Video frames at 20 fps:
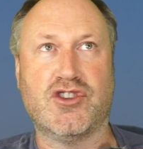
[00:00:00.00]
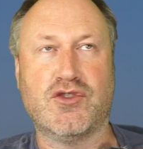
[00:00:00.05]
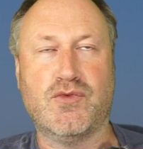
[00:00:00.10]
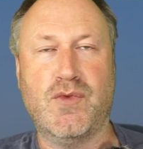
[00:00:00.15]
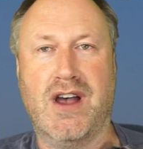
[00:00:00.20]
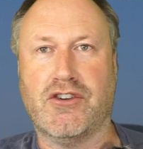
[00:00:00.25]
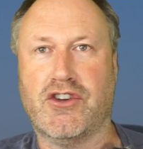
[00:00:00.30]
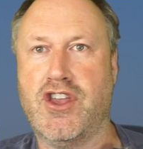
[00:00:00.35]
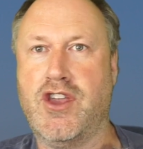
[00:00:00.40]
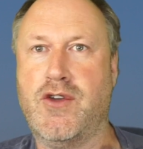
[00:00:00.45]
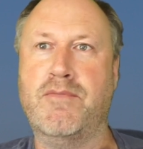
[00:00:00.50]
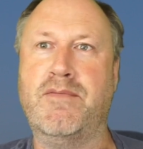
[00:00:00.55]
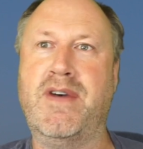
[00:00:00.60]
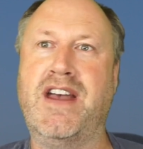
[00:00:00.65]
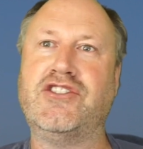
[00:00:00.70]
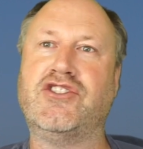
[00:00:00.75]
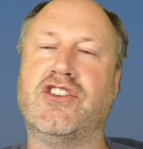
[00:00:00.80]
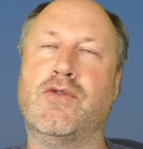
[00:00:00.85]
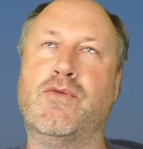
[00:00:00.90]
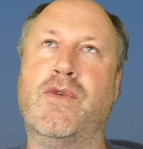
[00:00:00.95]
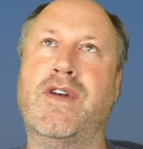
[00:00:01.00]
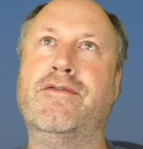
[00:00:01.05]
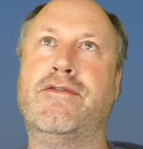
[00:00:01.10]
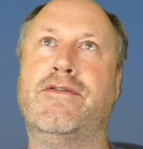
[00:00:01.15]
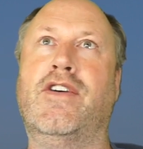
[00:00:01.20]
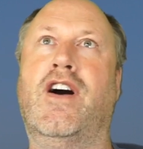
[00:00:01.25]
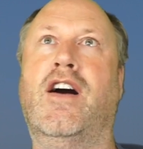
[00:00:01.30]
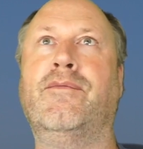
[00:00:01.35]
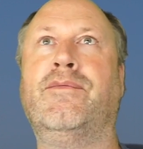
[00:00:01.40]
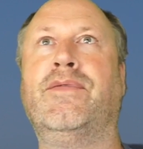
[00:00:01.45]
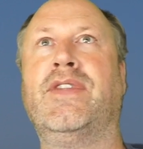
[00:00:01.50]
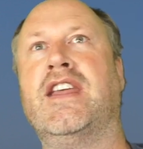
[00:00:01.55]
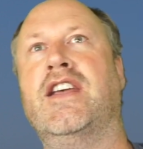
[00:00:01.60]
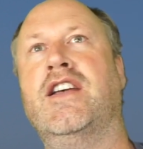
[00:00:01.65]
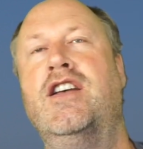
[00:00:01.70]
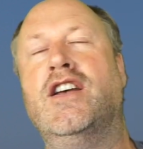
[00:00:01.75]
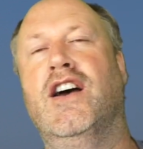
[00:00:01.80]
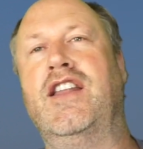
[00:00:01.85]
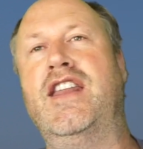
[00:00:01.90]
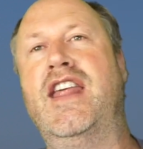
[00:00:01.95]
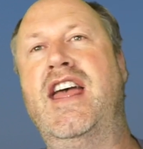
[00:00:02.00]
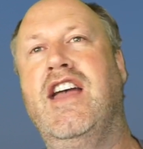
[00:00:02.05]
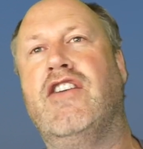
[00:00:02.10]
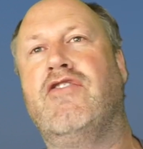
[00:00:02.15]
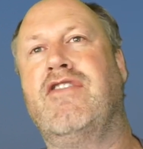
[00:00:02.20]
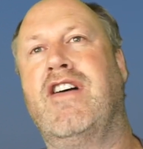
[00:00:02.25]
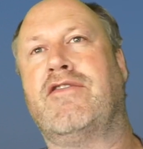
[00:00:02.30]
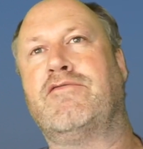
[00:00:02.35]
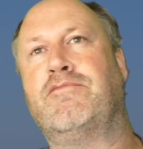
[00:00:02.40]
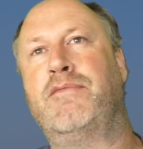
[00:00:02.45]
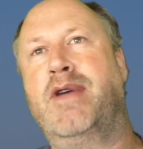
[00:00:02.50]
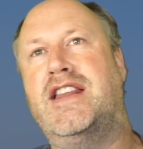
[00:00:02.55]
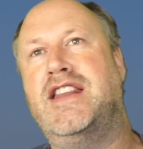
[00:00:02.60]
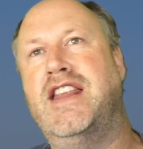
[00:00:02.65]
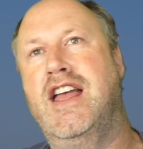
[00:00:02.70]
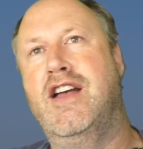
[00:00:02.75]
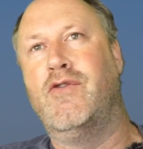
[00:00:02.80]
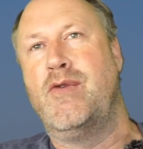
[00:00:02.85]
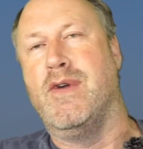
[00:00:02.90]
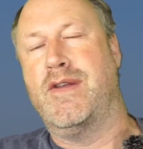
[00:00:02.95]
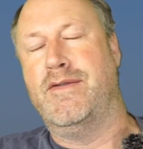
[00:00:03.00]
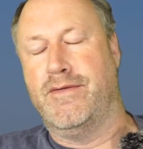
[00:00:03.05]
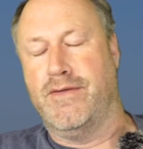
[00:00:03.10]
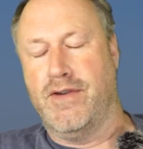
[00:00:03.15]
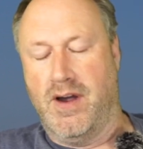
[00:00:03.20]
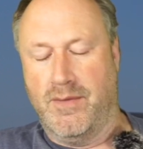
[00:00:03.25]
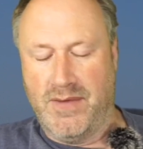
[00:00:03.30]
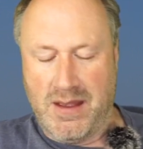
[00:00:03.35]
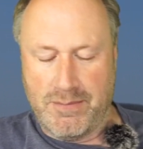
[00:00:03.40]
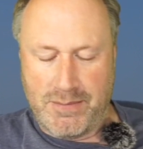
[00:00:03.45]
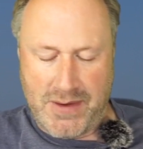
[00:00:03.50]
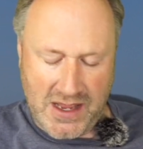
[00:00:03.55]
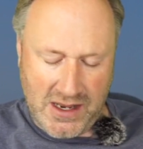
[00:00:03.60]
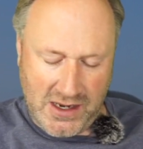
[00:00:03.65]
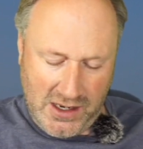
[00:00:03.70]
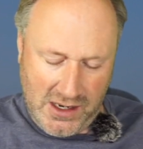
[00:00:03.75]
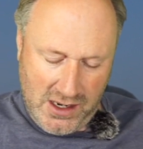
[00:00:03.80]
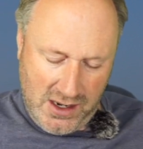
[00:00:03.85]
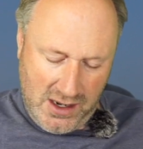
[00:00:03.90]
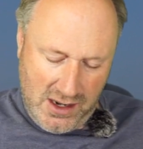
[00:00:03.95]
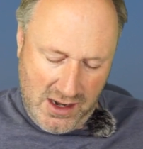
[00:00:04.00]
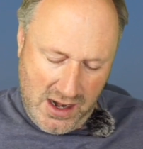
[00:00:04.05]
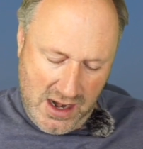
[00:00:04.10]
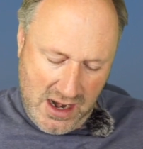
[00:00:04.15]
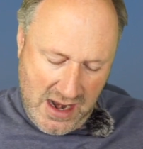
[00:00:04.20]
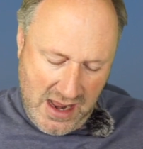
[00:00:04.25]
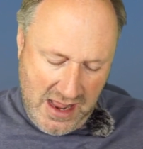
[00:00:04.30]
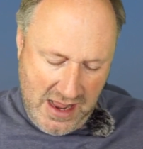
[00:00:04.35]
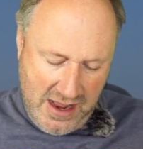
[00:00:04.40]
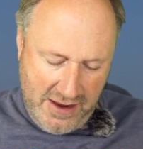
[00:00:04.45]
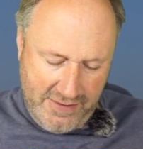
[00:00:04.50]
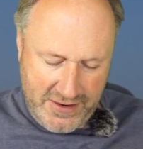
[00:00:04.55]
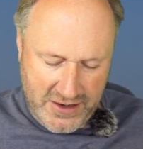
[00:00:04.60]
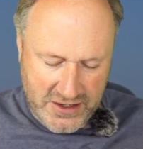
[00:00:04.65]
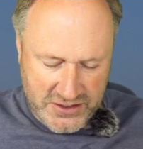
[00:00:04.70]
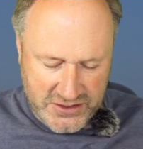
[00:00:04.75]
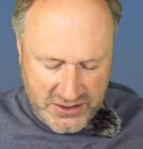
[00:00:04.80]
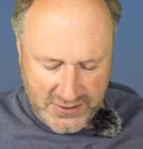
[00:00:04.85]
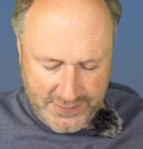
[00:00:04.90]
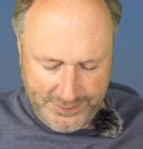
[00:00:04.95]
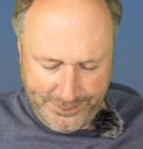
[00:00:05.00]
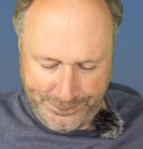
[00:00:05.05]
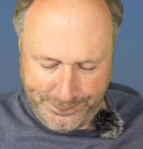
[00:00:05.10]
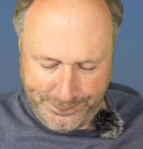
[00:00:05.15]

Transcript: as well. Can you imagine a wind farm? An aircraft being near a wind farm, that'd be hilarious.